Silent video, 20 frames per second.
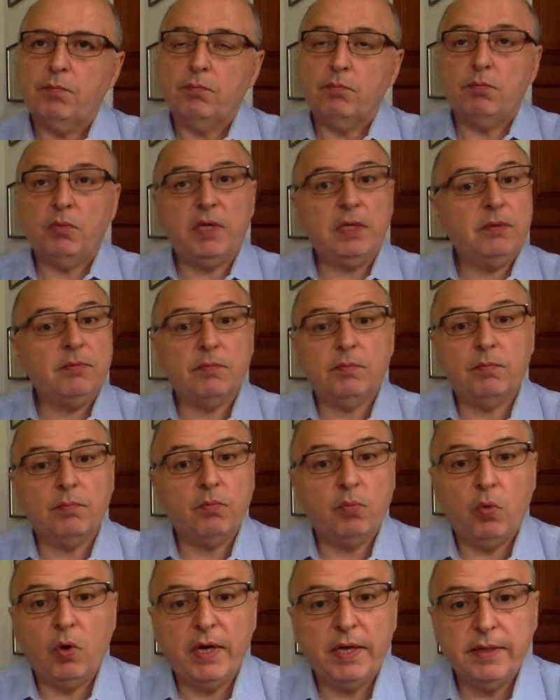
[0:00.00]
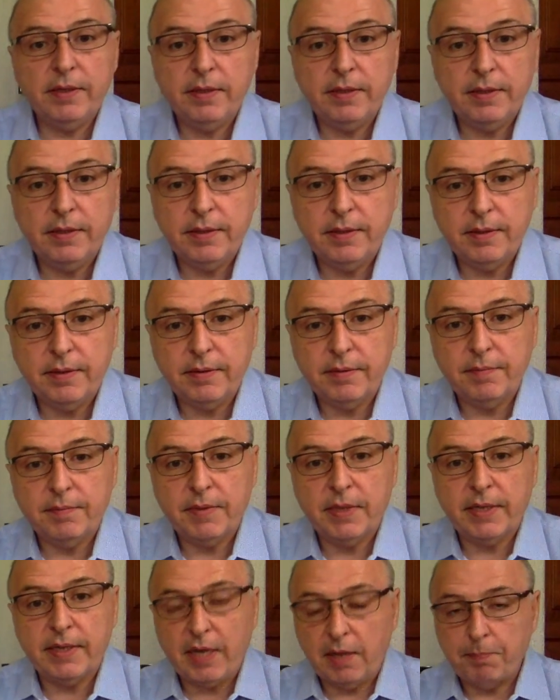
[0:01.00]
Well, one
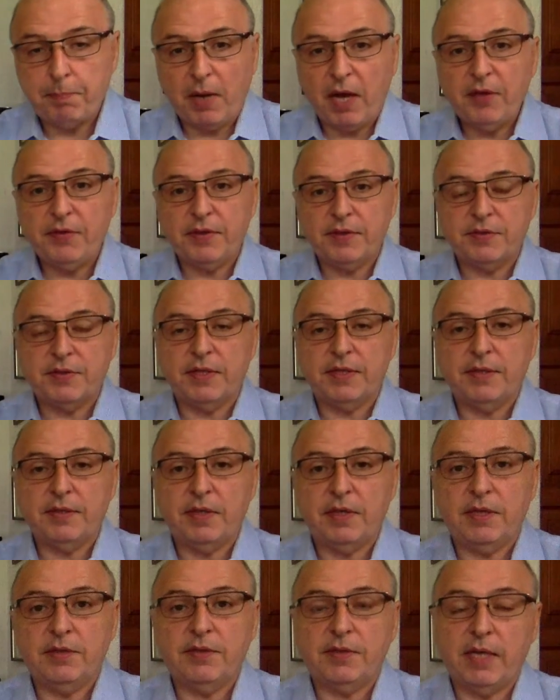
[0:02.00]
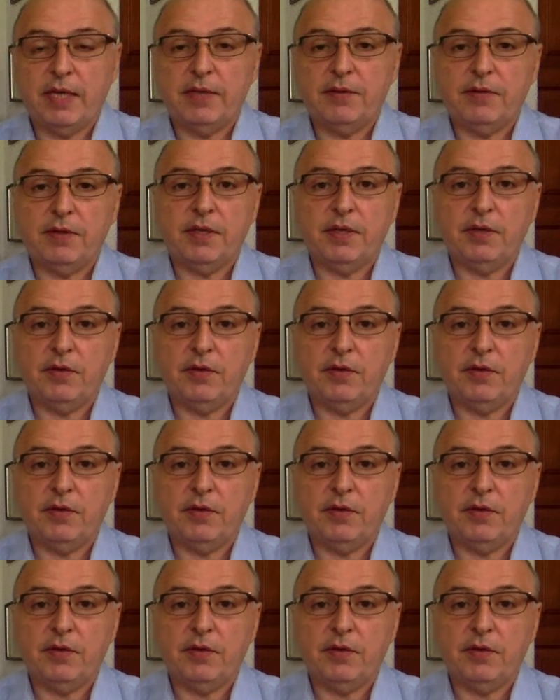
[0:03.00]
hypothesis is that